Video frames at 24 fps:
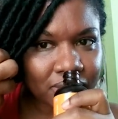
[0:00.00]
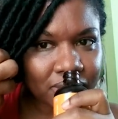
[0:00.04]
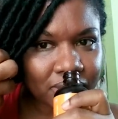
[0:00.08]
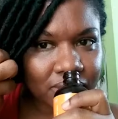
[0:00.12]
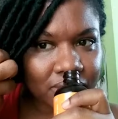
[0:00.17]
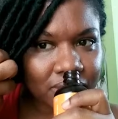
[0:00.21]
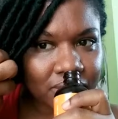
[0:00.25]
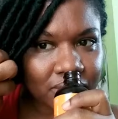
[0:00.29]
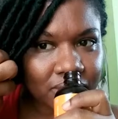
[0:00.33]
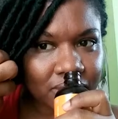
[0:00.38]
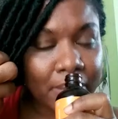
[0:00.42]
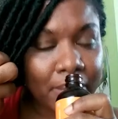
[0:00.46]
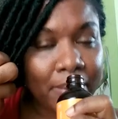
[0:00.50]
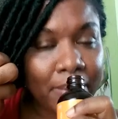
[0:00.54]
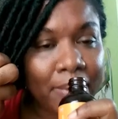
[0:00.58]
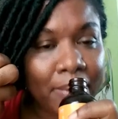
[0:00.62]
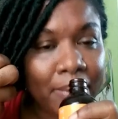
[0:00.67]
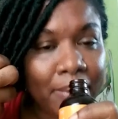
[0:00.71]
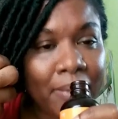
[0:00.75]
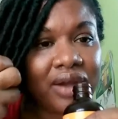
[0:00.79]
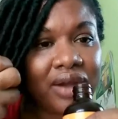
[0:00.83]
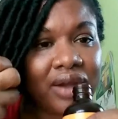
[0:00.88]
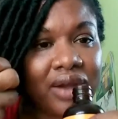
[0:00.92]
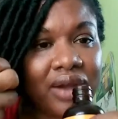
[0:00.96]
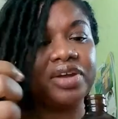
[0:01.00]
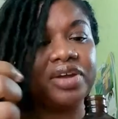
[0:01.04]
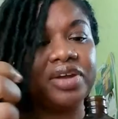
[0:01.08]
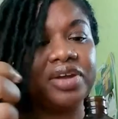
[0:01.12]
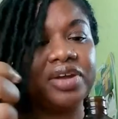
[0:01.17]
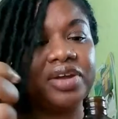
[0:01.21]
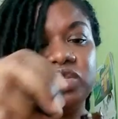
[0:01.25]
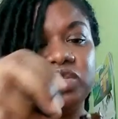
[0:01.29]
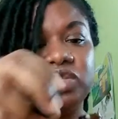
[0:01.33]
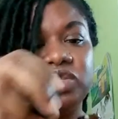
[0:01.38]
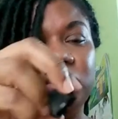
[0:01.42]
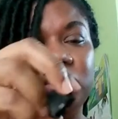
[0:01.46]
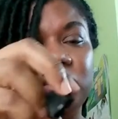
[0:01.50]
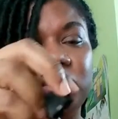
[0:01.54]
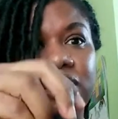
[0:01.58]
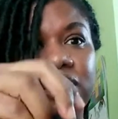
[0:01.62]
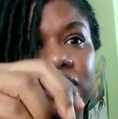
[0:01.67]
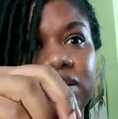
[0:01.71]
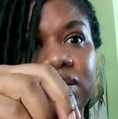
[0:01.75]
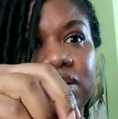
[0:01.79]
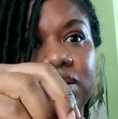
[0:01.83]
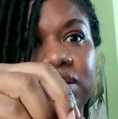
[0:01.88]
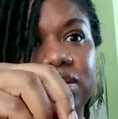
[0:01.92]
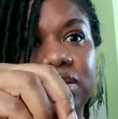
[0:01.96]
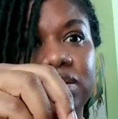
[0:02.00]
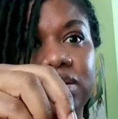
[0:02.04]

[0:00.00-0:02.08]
the marked difference between